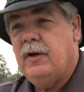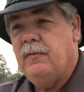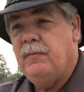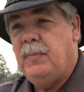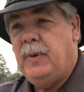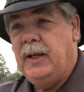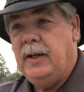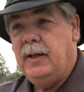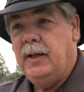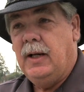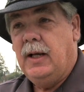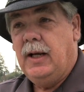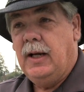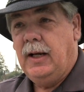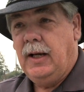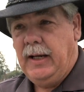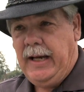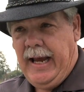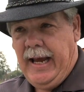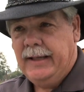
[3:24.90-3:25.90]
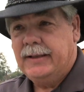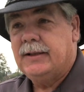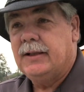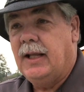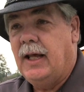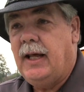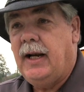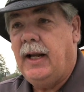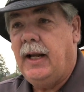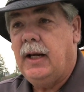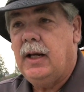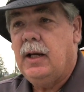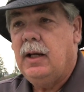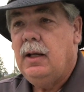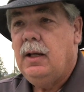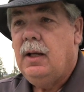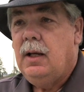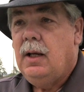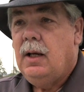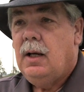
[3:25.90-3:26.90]
have been athletic,
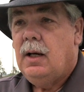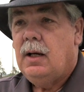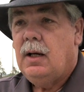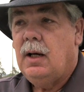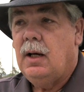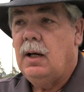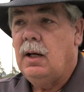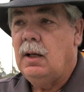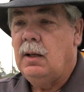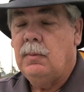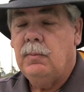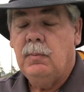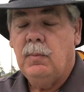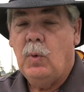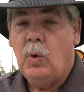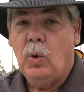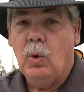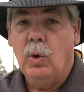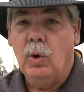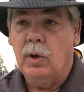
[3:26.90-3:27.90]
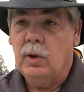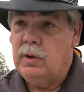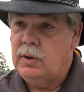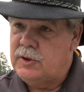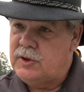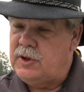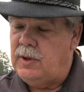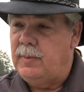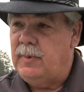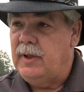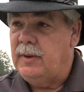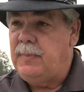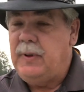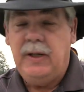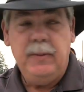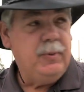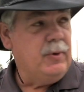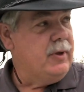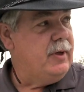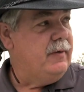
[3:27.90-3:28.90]
or some of the
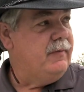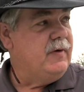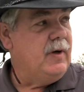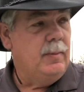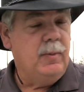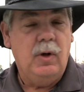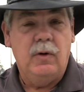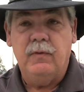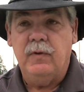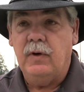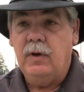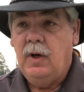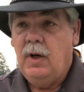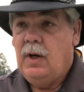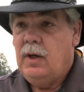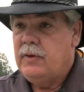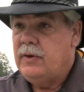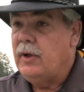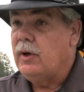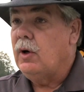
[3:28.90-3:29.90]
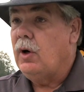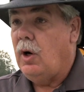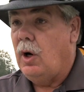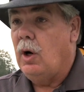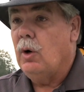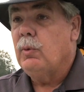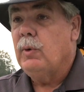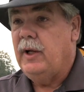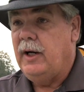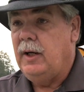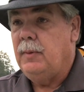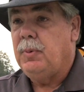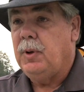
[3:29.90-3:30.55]
people that have come over that are already